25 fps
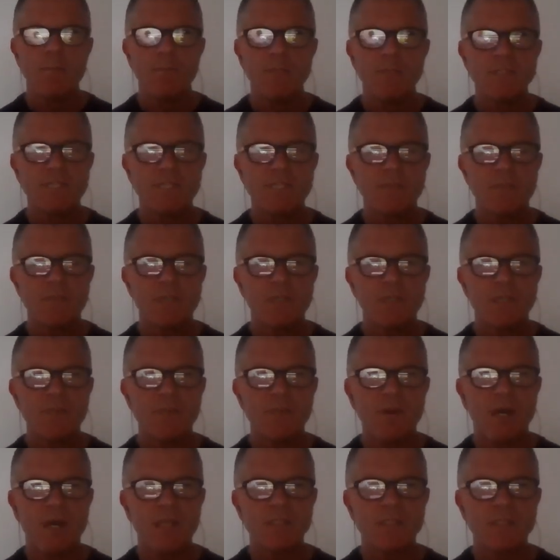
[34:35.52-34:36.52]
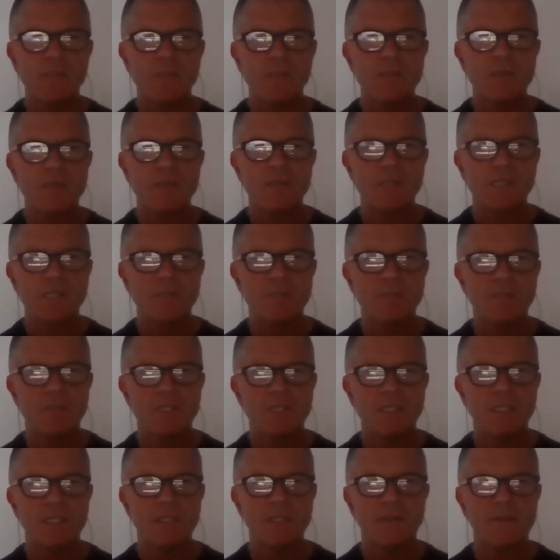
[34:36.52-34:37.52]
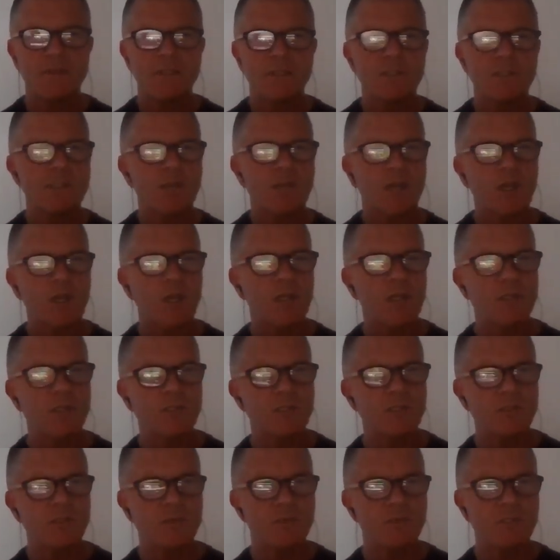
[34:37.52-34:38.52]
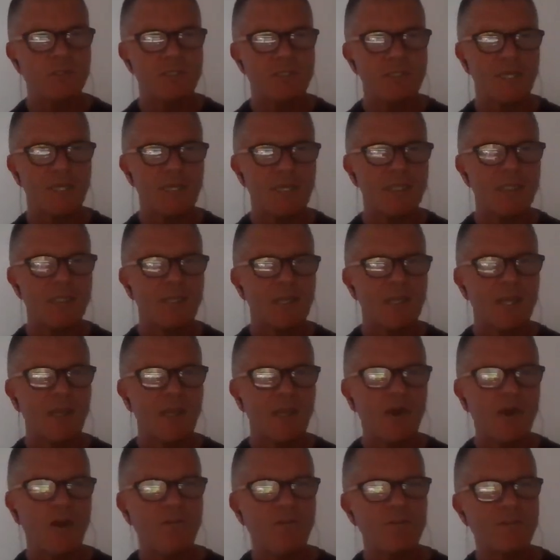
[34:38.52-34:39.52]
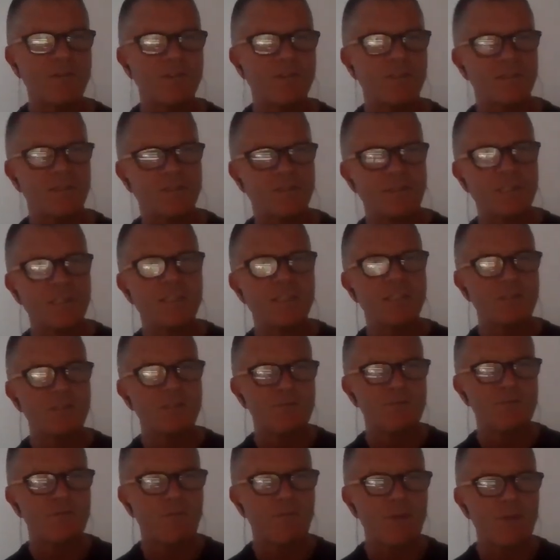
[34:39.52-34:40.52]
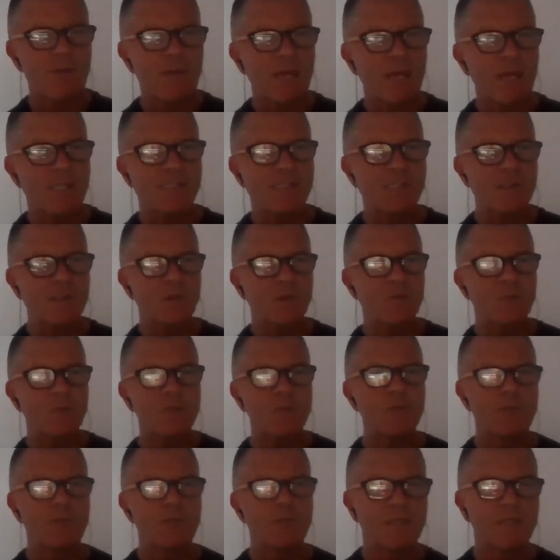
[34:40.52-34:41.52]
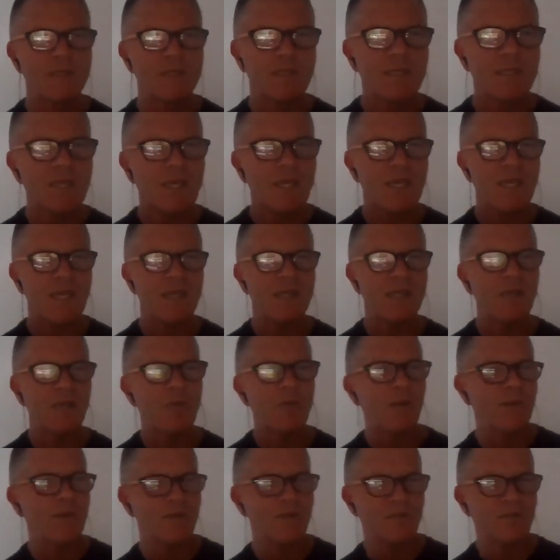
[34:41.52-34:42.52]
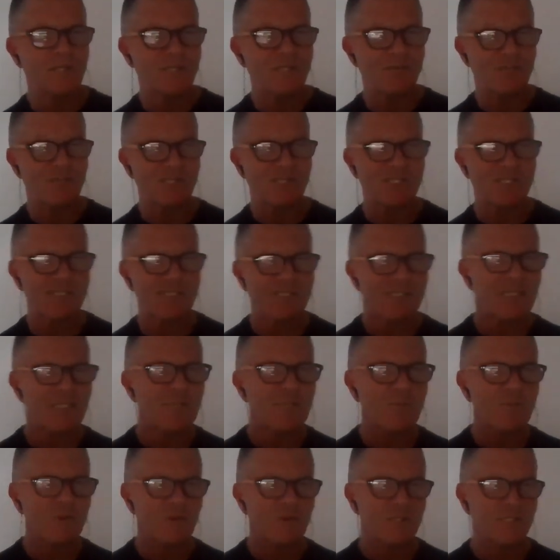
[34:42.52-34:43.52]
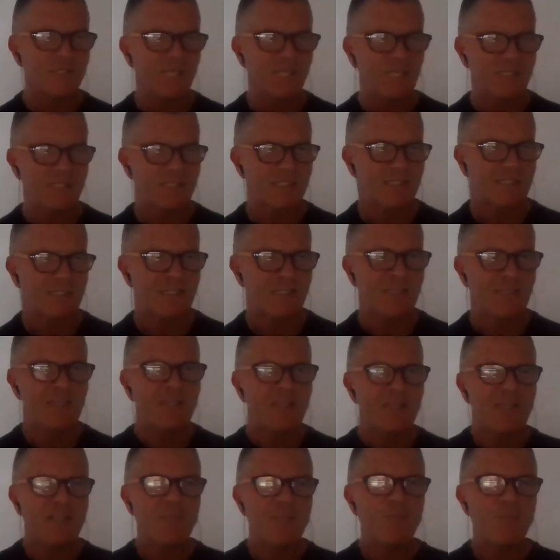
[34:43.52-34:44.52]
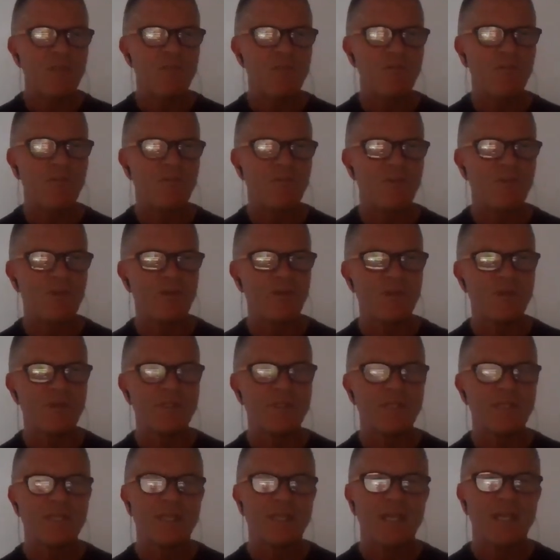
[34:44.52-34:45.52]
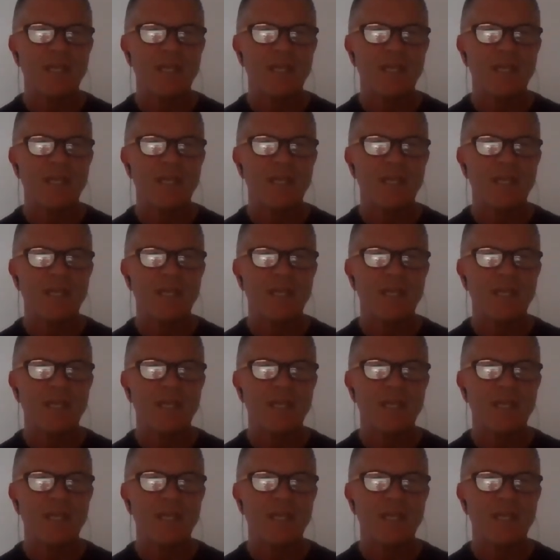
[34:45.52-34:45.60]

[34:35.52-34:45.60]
But typically my experience had been that the psychologist was in an office distant from the main school building, and no wonder there was a stigma attached in being referred.